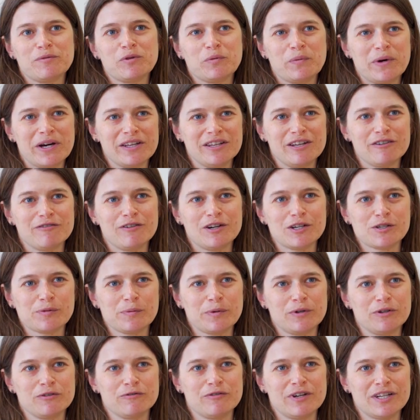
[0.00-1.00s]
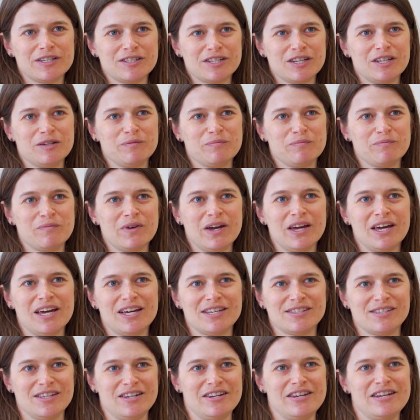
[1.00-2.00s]
the Wildlife Hospital vet team
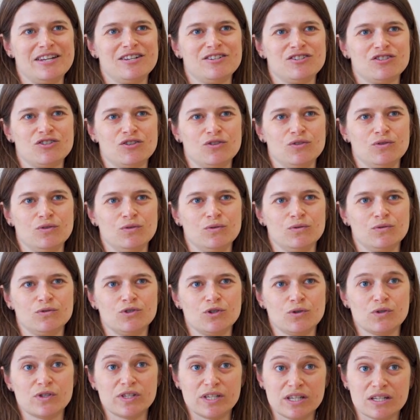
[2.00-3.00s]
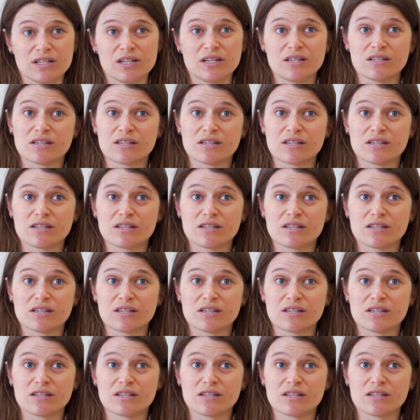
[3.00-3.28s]
has a need to do CT